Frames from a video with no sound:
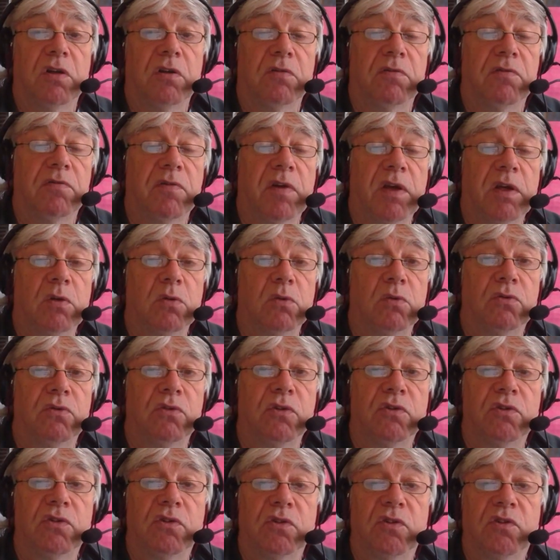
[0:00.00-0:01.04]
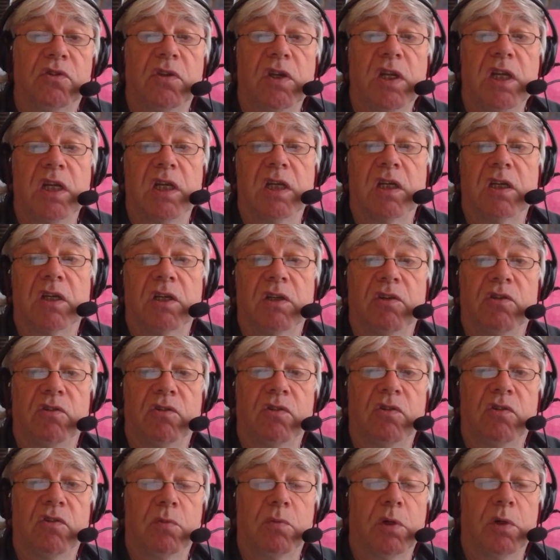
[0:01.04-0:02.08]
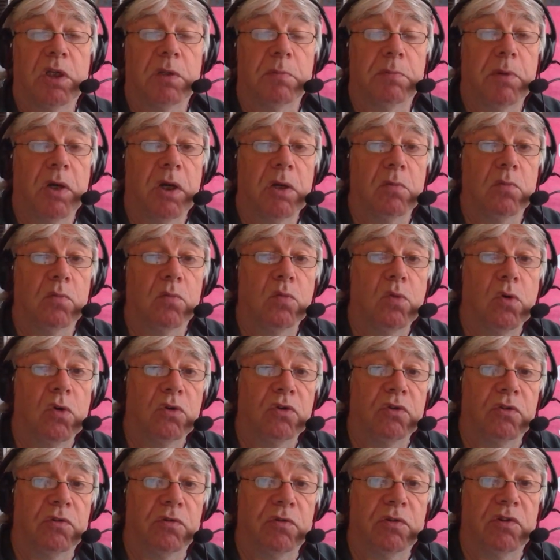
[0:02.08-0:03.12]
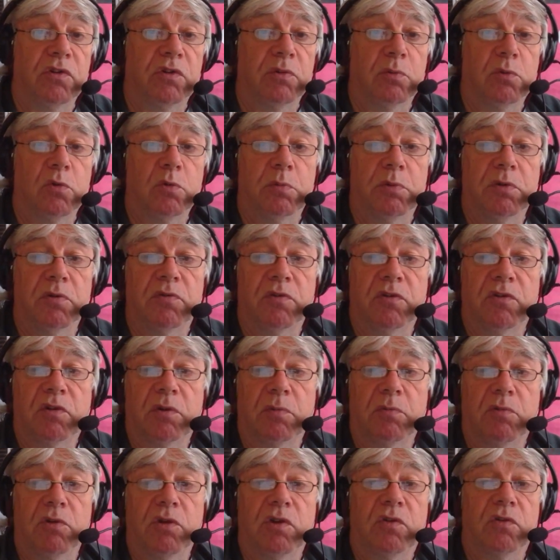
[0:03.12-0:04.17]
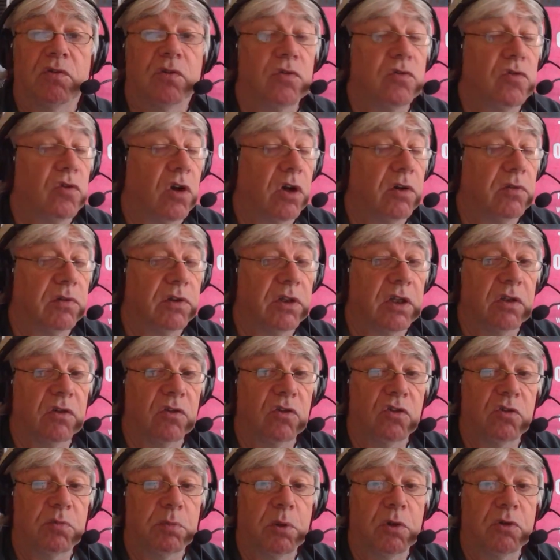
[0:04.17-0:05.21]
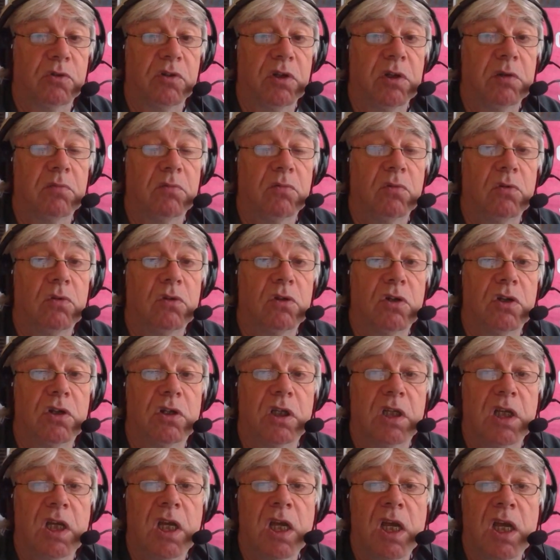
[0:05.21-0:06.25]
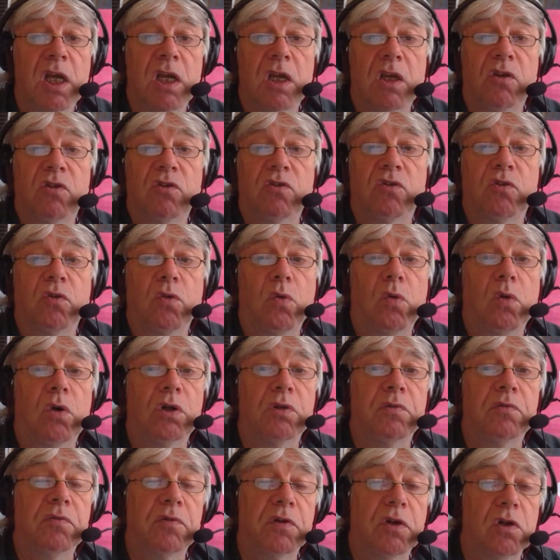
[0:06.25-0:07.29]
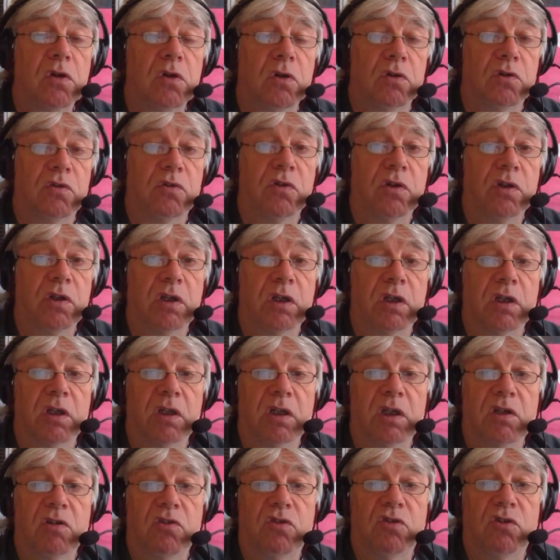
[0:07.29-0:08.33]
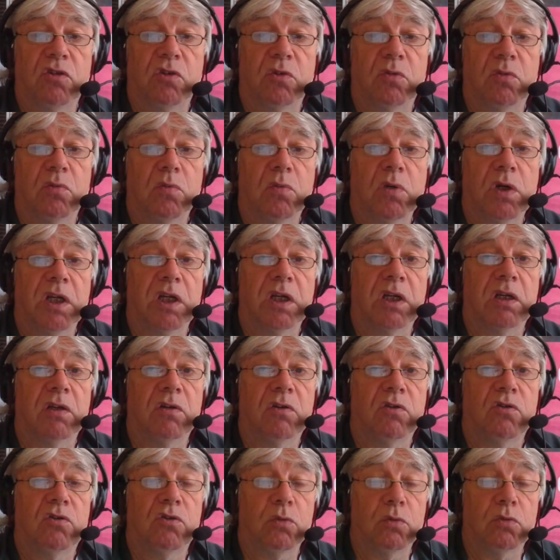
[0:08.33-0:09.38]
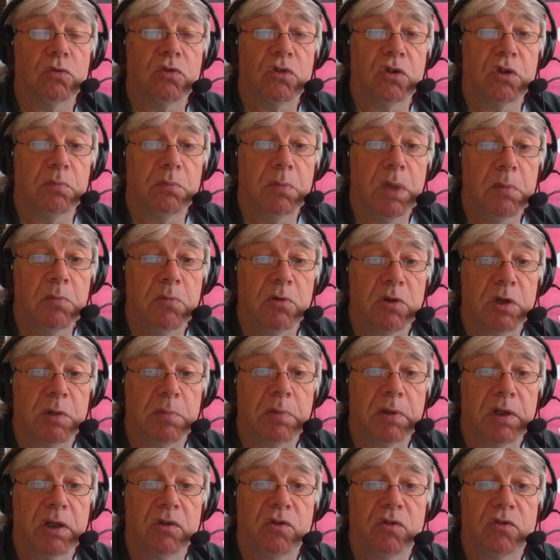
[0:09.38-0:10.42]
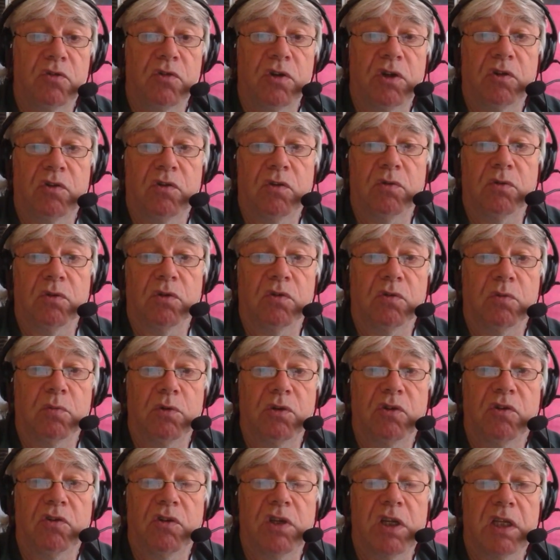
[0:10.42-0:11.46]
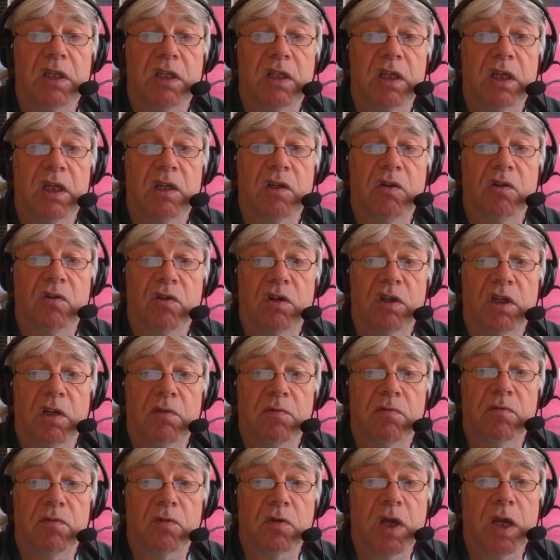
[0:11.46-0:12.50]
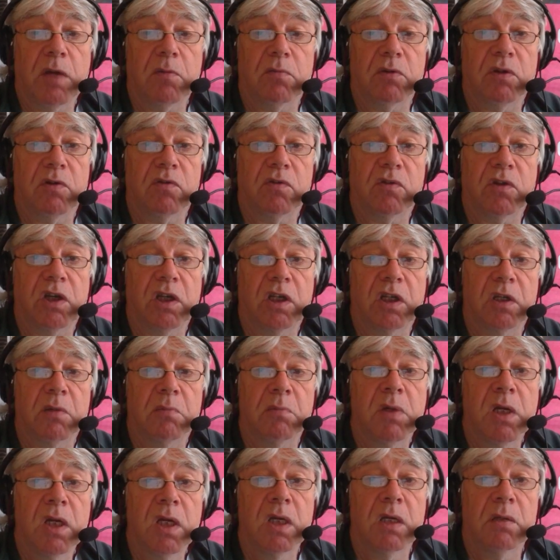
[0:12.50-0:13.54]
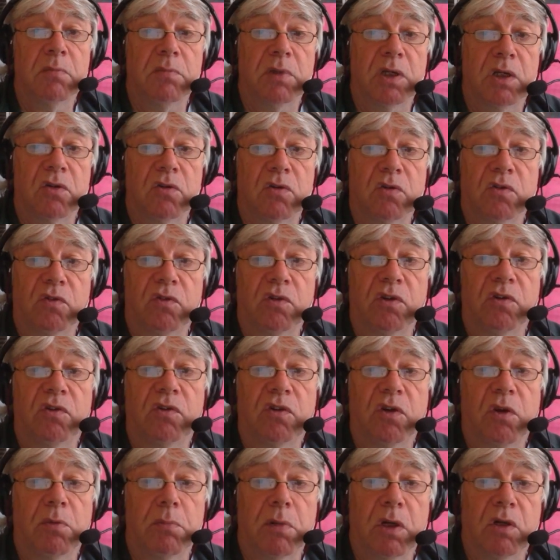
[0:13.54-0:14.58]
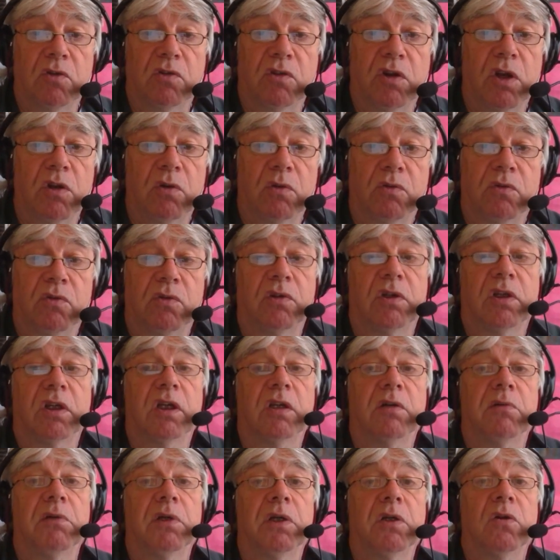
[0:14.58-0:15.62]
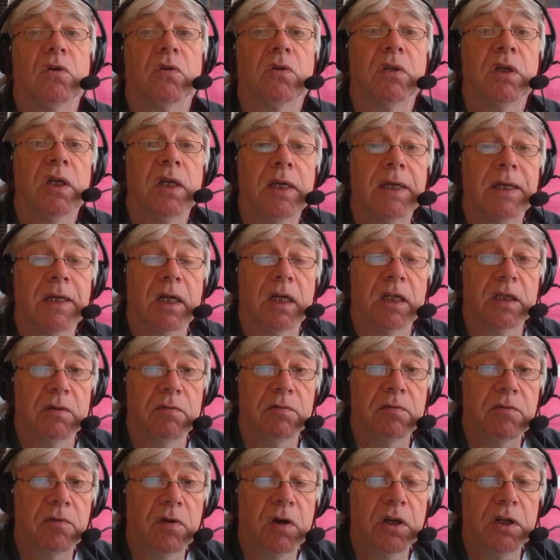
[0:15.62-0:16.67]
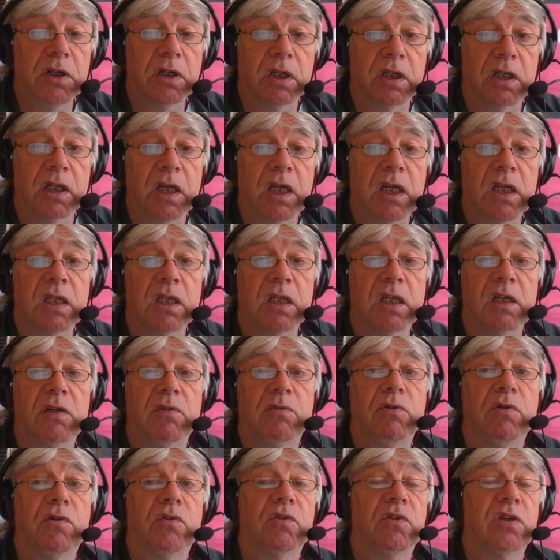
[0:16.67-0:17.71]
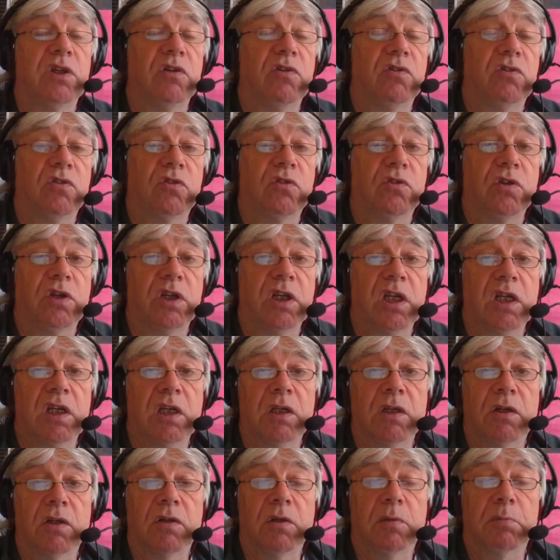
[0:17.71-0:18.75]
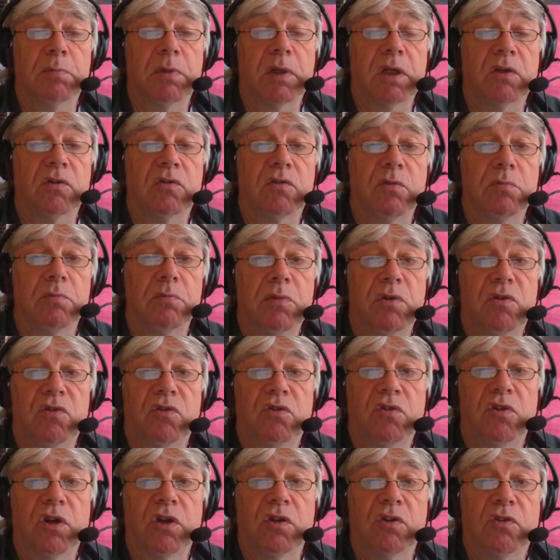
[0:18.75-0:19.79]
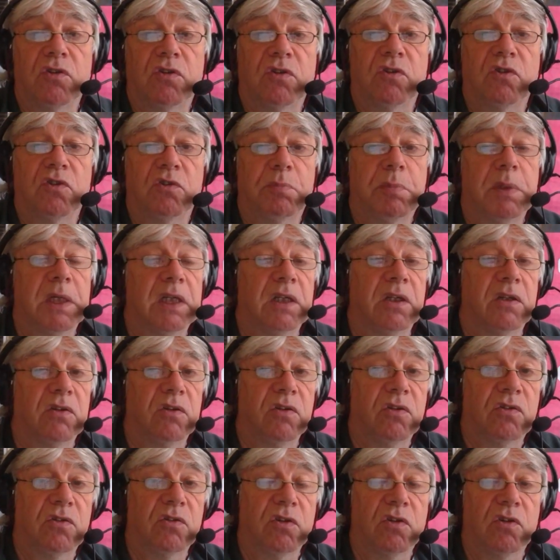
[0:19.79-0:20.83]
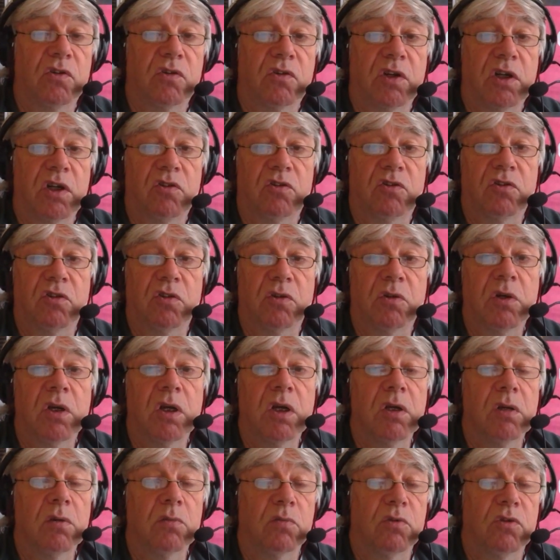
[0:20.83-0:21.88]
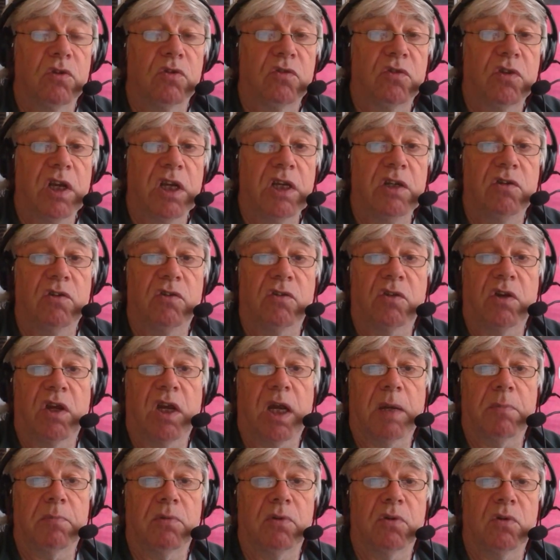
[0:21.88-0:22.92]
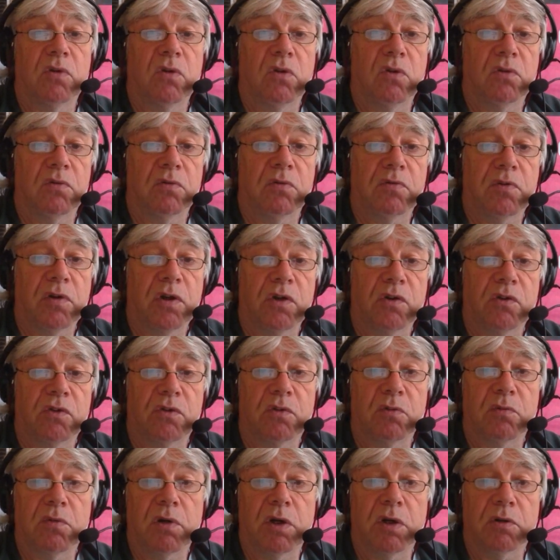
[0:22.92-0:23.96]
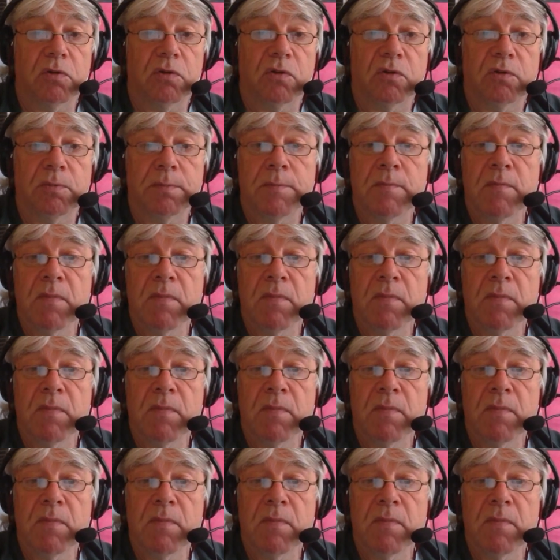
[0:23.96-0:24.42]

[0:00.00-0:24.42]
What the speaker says: failed to see collisions where the bike was visible, but for some reason the driver didn't spot it. We'll look at the saw and forgot issue, where short-term memory plays tricks on us. We see things and then forget we've seen them because there's so much else going on. And then finally, there is the seen but misjudged speed and distance issue, which tends to happen on faster roads.